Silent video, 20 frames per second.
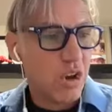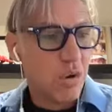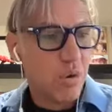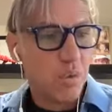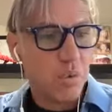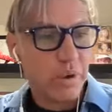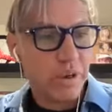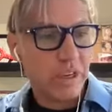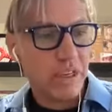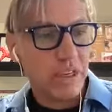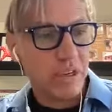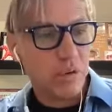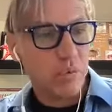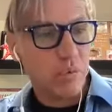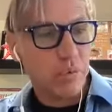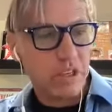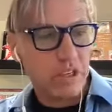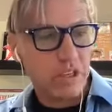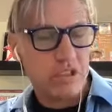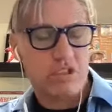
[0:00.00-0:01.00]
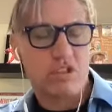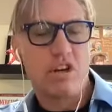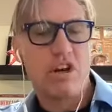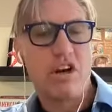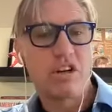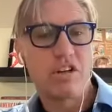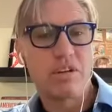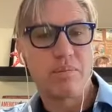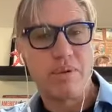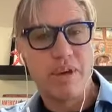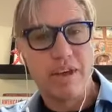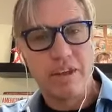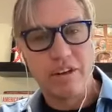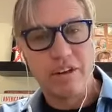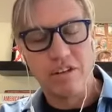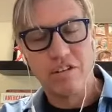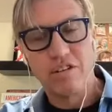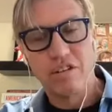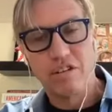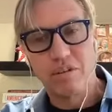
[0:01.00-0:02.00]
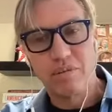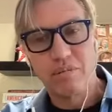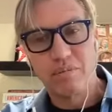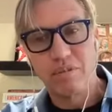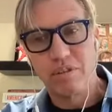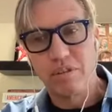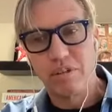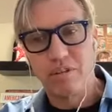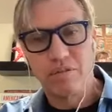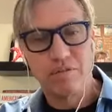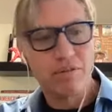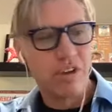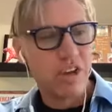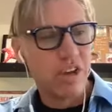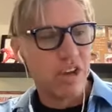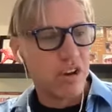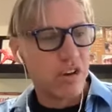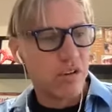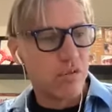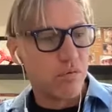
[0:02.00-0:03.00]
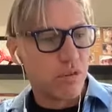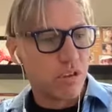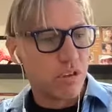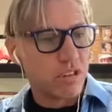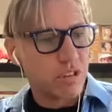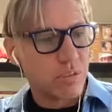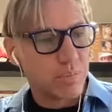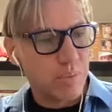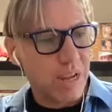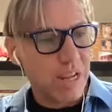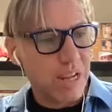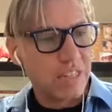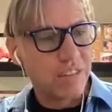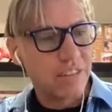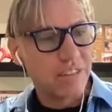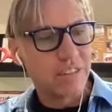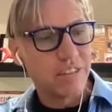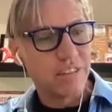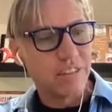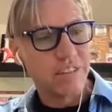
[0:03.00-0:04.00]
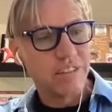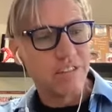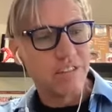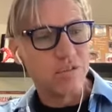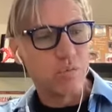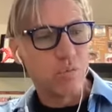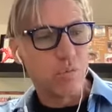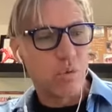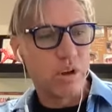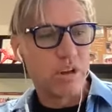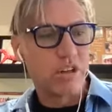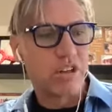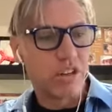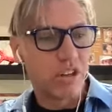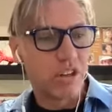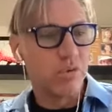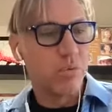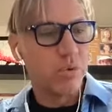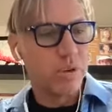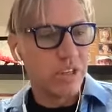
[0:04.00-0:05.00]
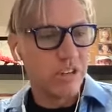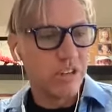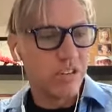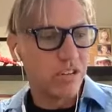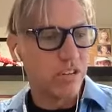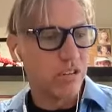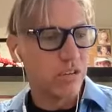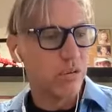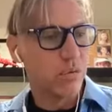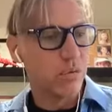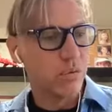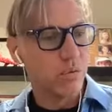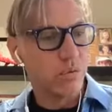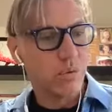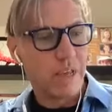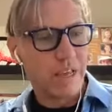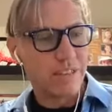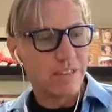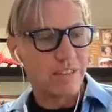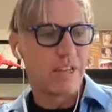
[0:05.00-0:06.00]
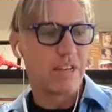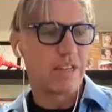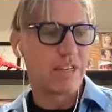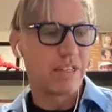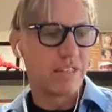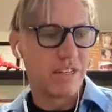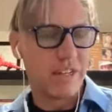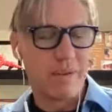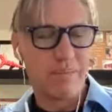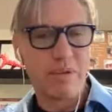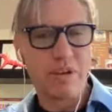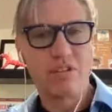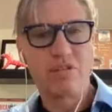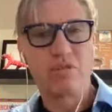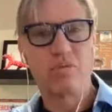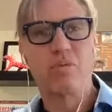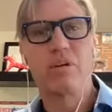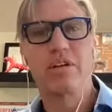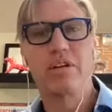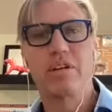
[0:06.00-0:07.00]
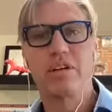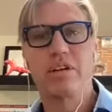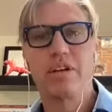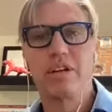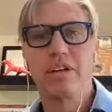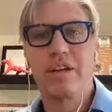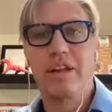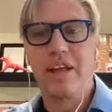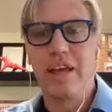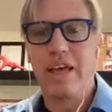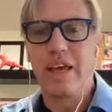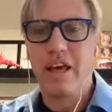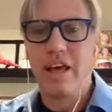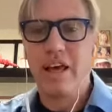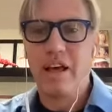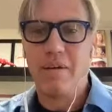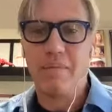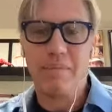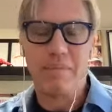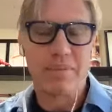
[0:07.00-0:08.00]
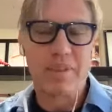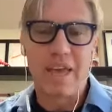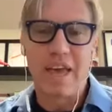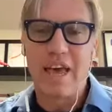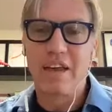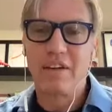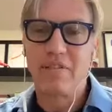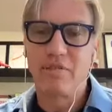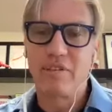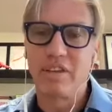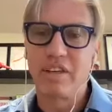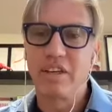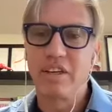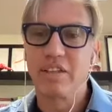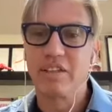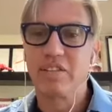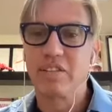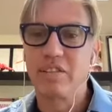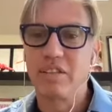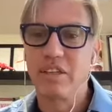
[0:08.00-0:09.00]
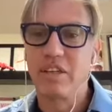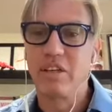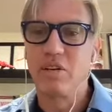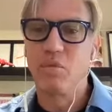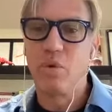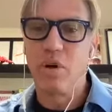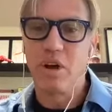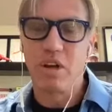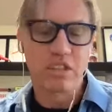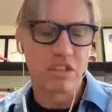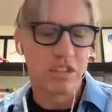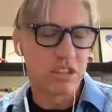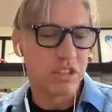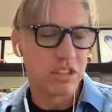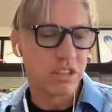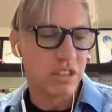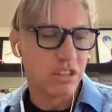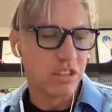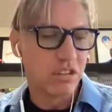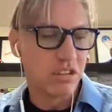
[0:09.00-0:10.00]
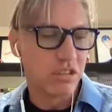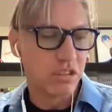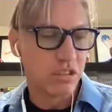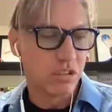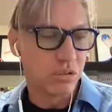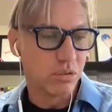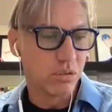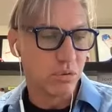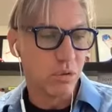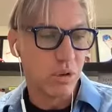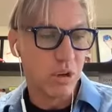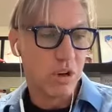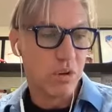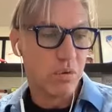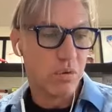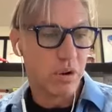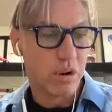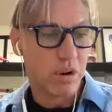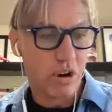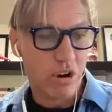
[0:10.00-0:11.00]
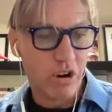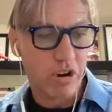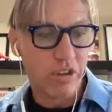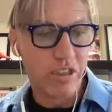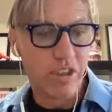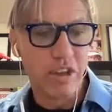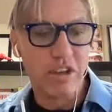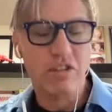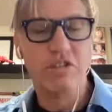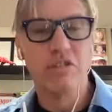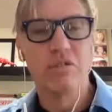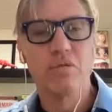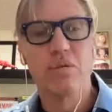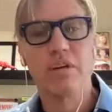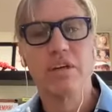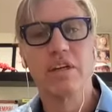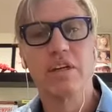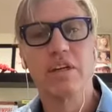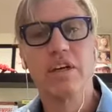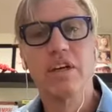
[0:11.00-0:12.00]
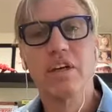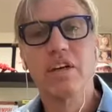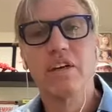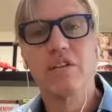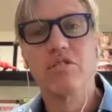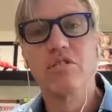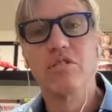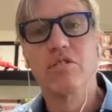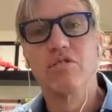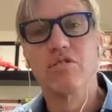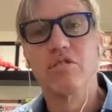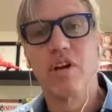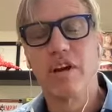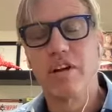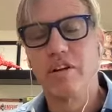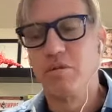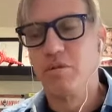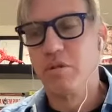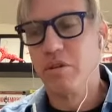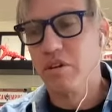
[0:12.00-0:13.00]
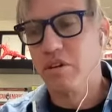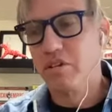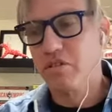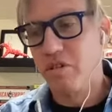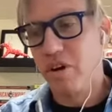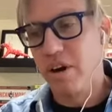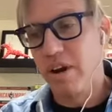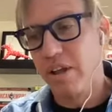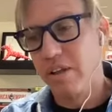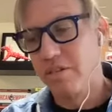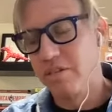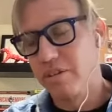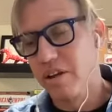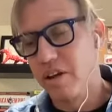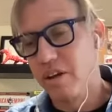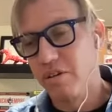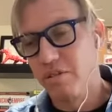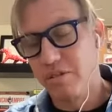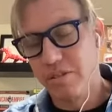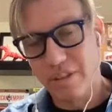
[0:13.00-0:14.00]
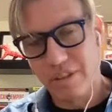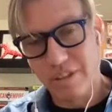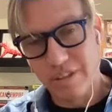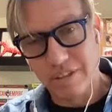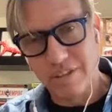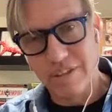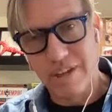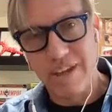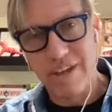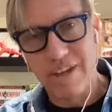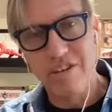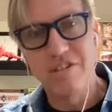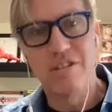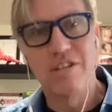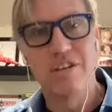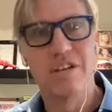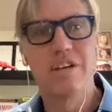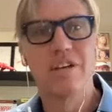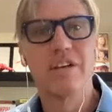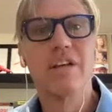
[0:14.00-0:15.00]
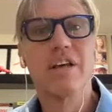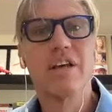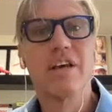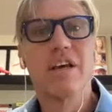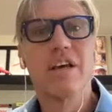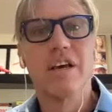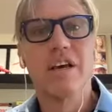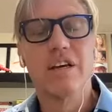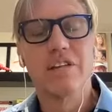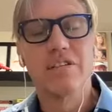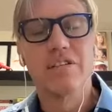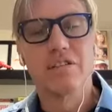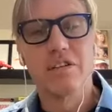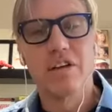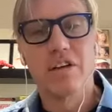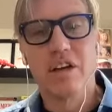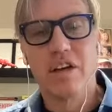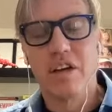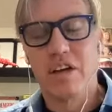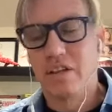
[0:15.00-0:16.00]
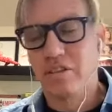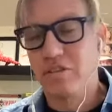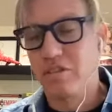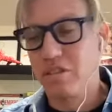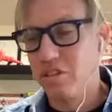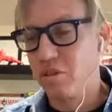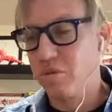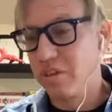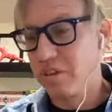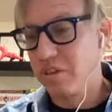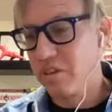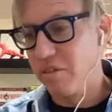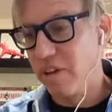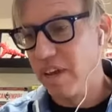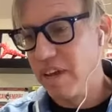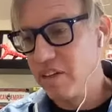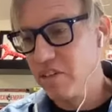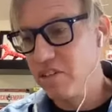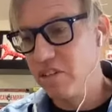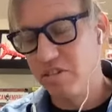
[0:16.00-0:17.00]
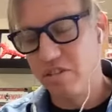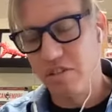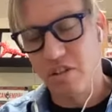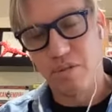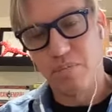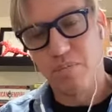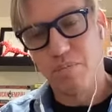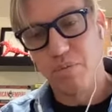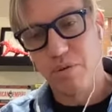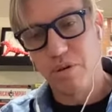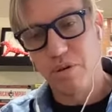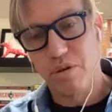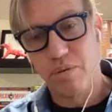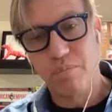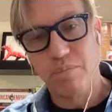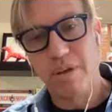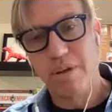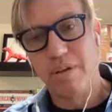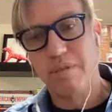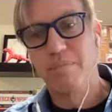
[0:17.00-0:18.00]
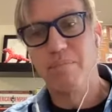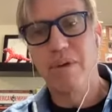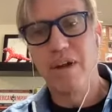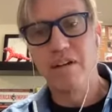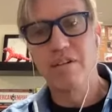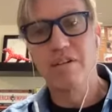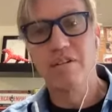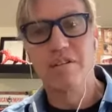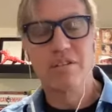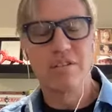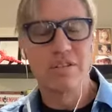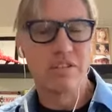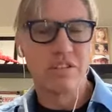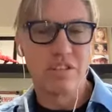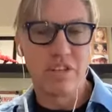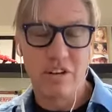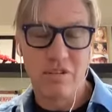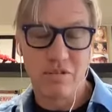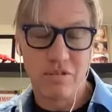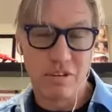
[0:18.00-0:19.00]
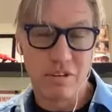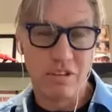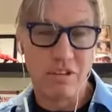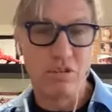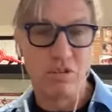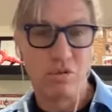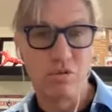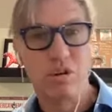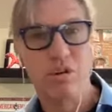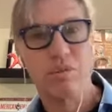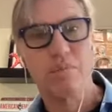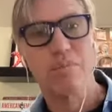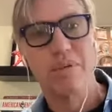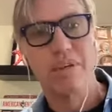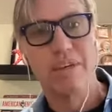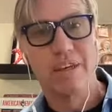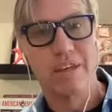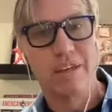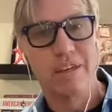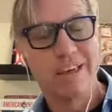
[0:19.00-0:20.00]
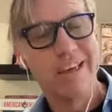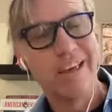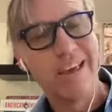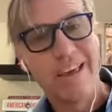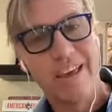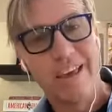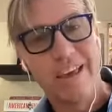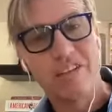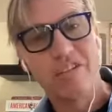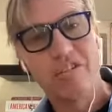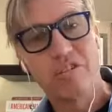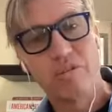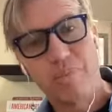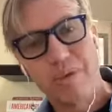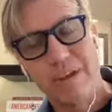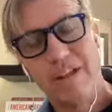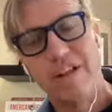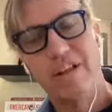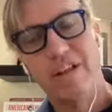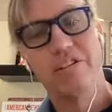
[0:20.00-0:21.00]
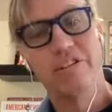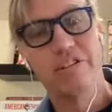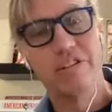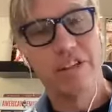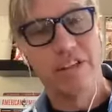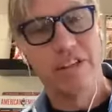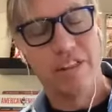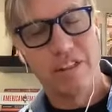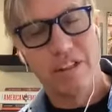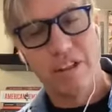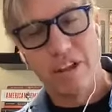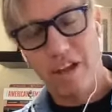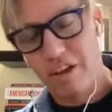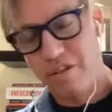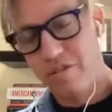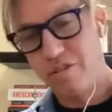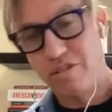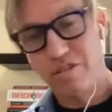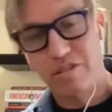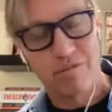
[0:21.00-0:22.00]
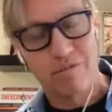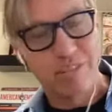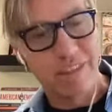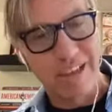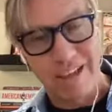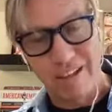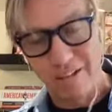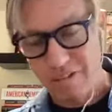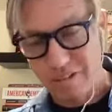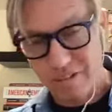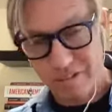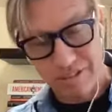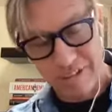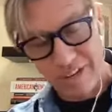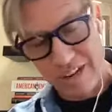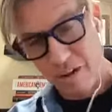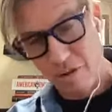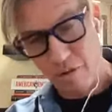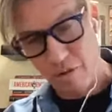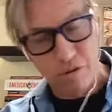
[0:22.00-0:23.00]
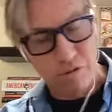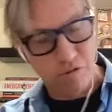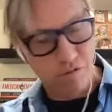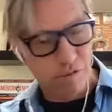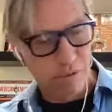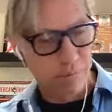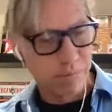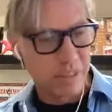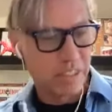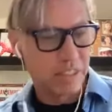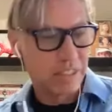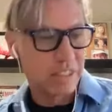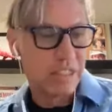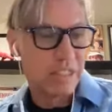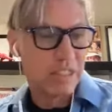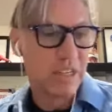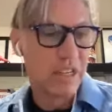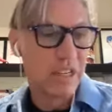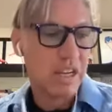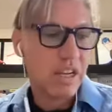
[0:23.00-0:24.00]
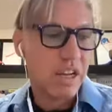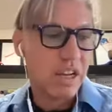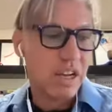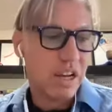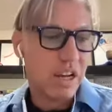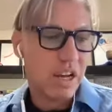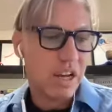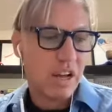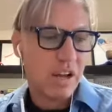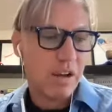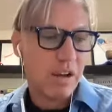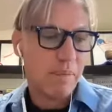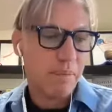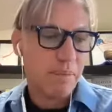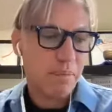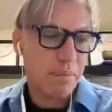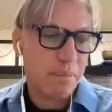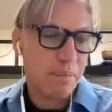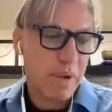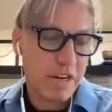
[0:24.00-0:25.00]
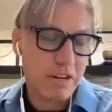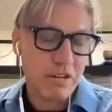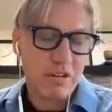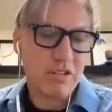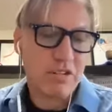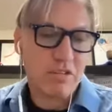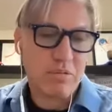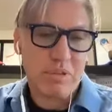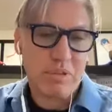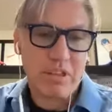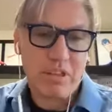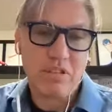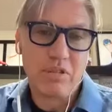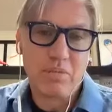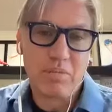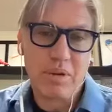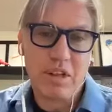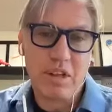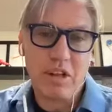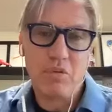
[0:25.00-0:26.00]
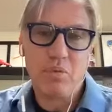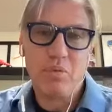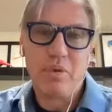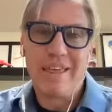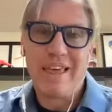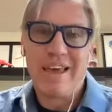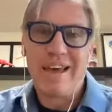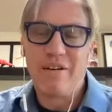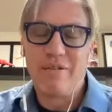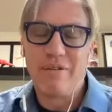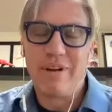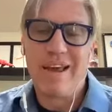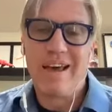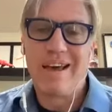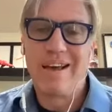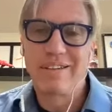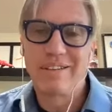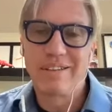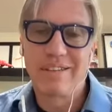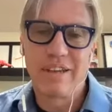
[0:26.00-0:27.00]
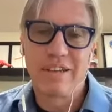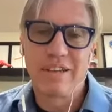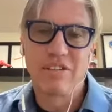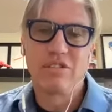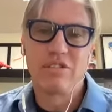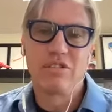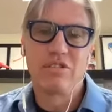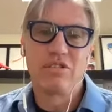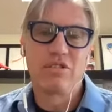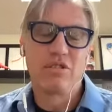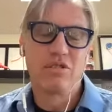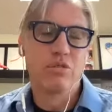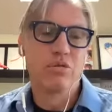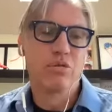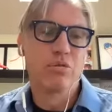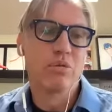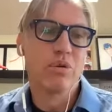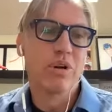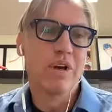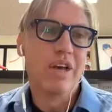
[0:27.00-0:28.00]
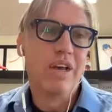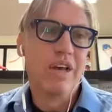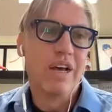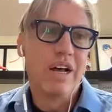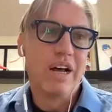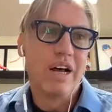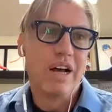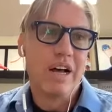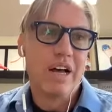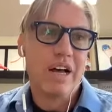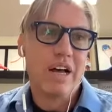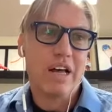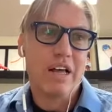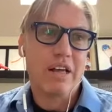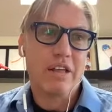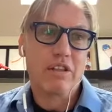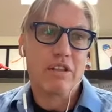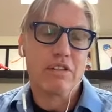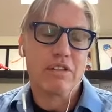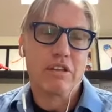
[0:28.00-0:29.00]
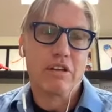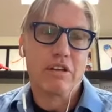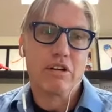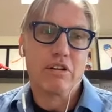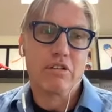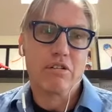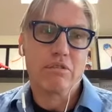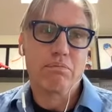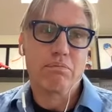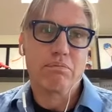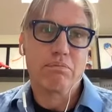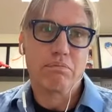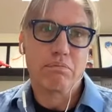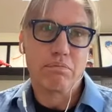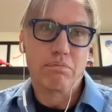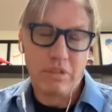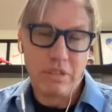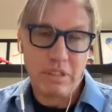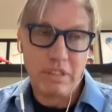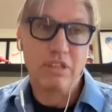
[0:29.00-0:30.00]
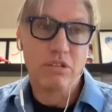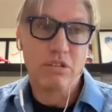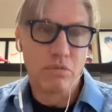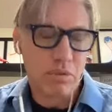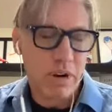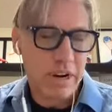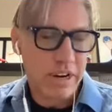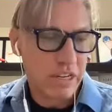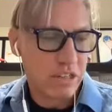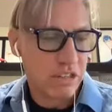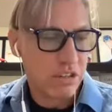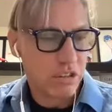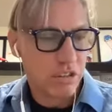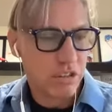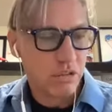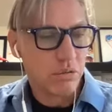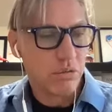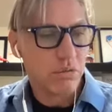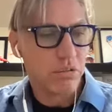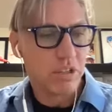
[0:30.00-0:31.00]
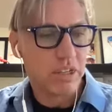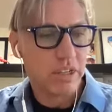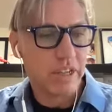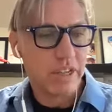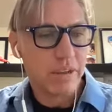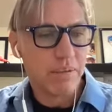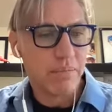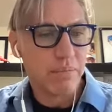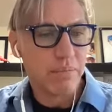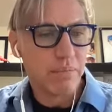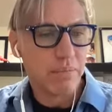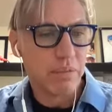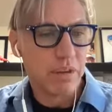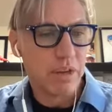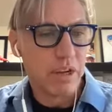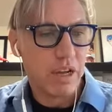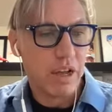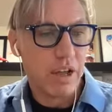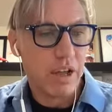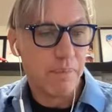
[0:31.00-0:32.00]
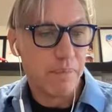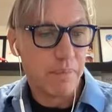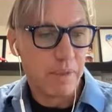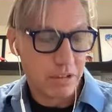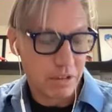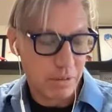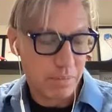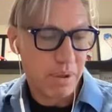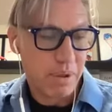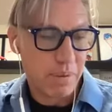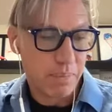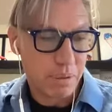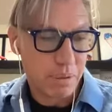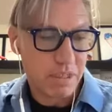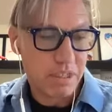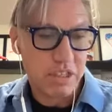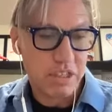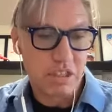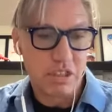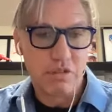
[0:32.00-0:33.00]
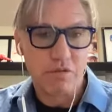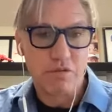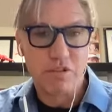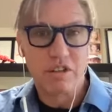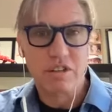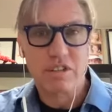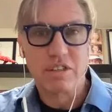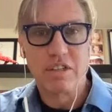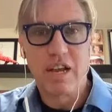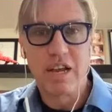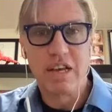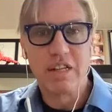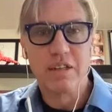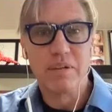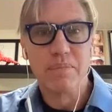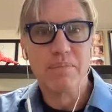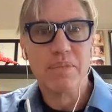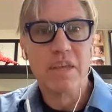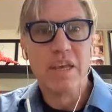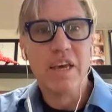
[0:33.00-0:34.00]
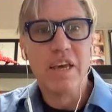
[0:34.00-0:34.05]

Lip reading: we could talk about in terms of responses. What can we do as academics? What can advocates in Washington do? What are they doing to try to address not only this Haitian situation of Haitians on the border, but migrants in general who are being expelled in the hundreds of thousands, now over 1 million migrants being expelled without access to their legal right to claim, to petition for asylum.